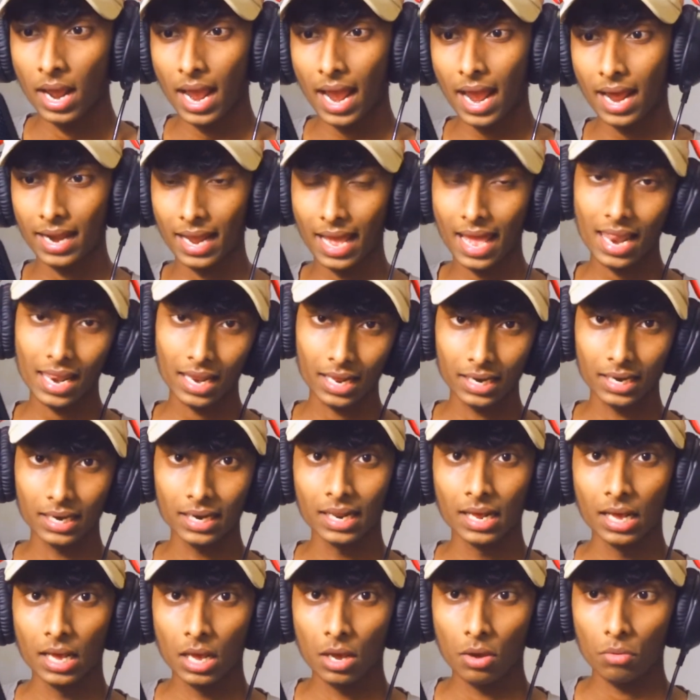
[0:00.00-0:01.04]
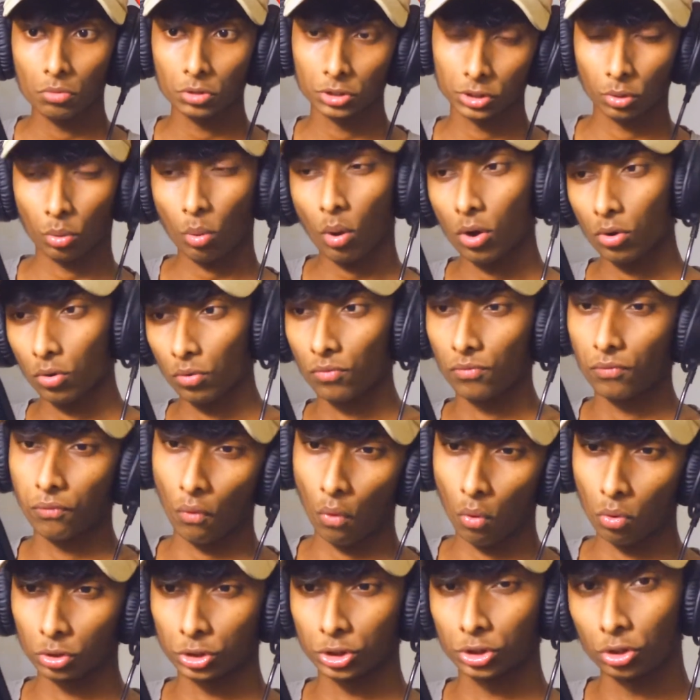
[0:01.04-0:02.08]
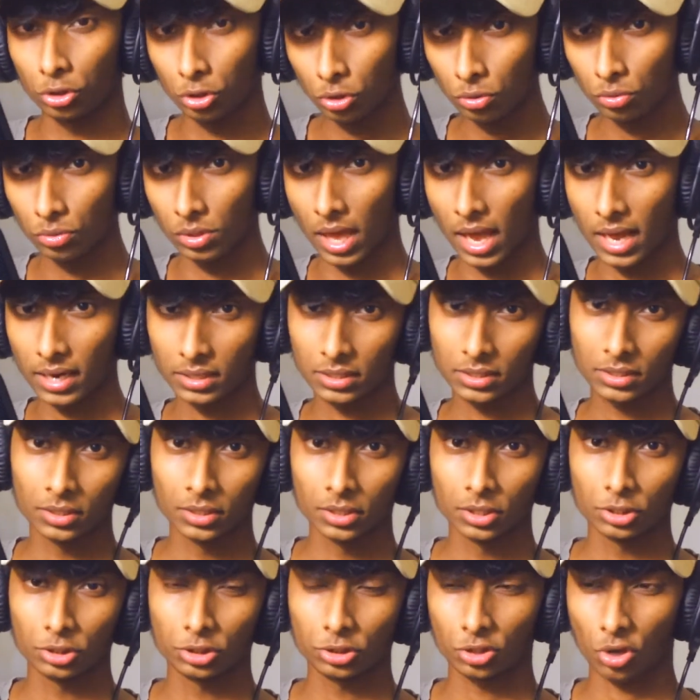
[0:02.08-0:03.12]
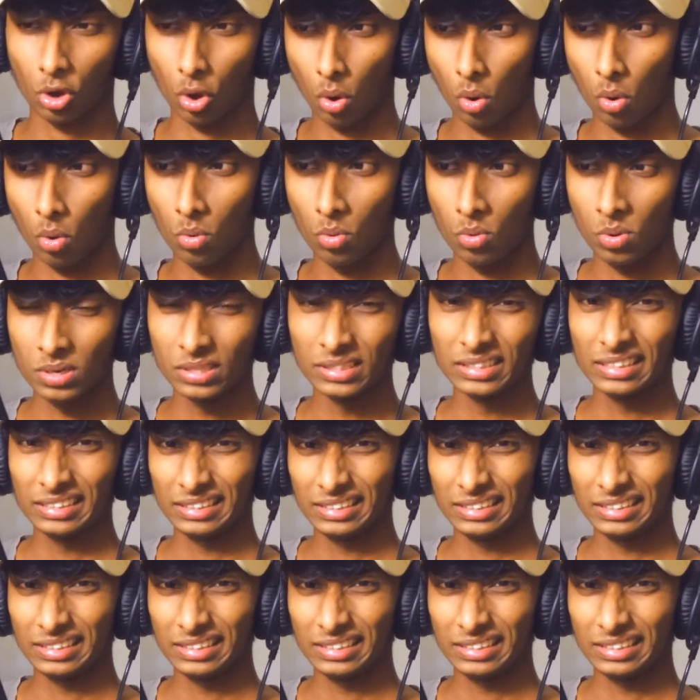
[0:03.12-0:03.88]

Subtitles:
and Ellen was the one who forced to do that. So